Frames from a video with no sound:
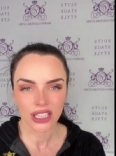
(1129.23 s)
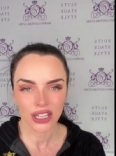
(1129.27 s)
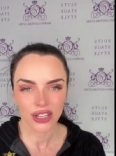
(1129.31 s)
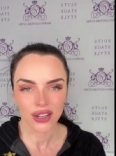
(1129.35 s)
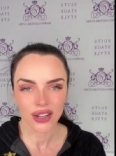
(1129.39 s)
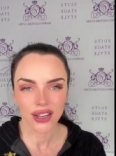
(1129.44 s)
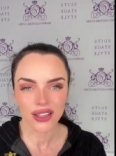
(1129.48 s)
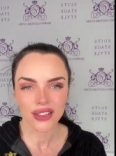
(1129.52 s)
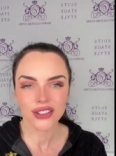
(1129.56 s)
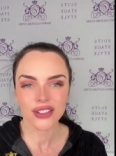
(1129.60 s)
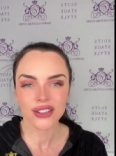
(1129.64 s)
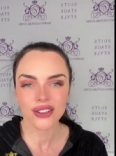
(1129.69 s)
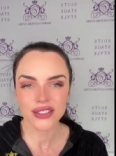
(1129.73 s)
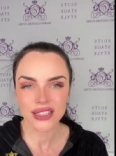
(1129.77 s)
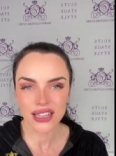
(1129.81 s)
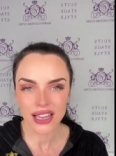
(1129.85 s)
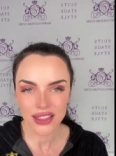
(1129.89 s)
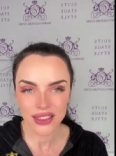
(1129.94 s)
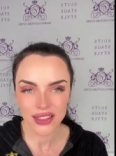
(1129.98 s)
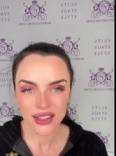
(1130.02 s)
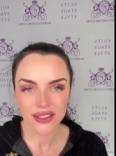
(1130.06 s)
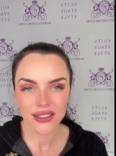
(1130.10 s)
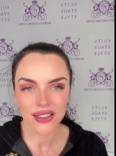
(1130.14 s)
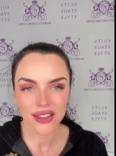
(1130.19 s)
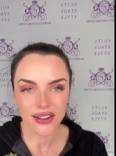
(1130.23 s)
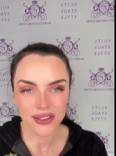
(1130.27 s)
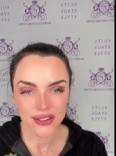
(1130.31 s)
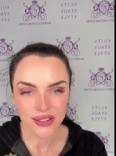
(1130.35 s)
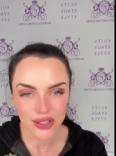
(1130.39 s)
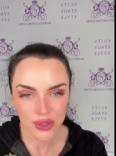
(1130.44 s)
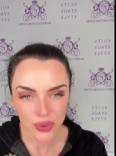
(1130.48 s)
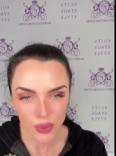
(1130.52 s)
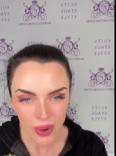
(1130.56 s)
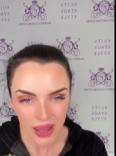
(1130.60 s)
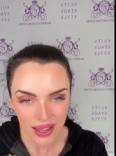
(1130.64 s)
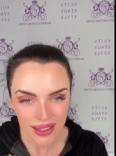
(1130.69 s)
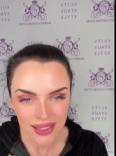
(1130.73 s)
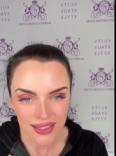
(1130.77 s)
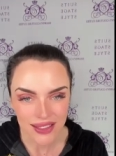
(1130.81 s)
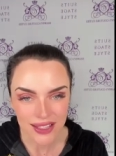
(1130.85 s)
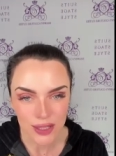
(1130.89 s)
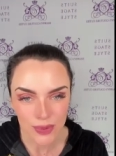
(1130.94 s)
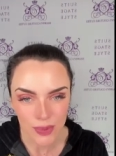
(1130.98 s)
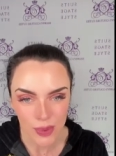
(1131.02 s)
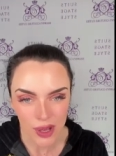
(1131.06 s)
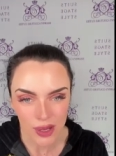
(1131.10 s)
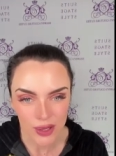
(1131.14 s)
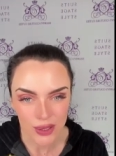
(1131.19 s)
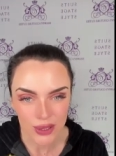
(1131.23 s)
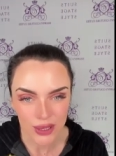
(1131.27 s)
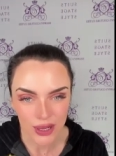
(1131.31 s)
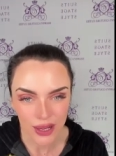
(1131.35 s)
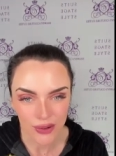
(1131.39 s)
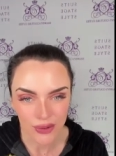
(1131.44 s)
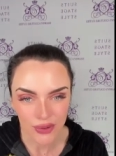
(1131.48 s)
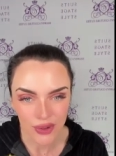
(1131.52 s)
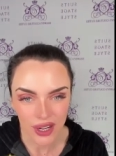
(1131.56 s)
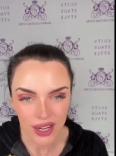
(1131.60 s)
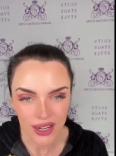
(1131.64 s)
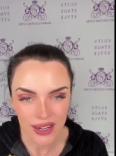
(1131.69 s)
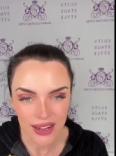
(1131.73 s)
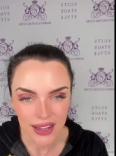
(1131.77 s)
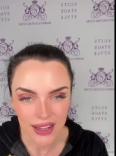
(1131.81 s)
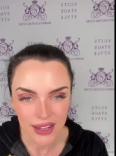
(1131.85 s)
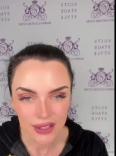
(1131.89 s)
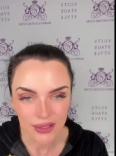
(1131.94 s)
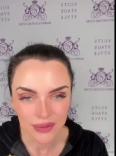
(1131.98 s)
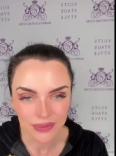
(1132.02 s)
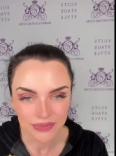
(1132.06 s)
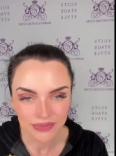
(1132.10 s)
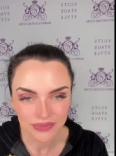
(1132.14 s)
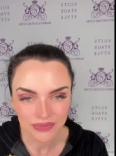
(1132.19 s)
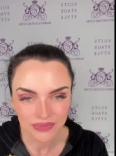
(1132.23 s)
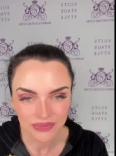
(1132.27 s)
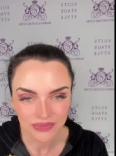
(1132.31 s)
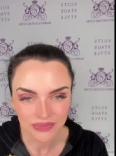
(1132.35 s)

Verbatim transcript: There are other girls out there that are sweating the small stuff right now.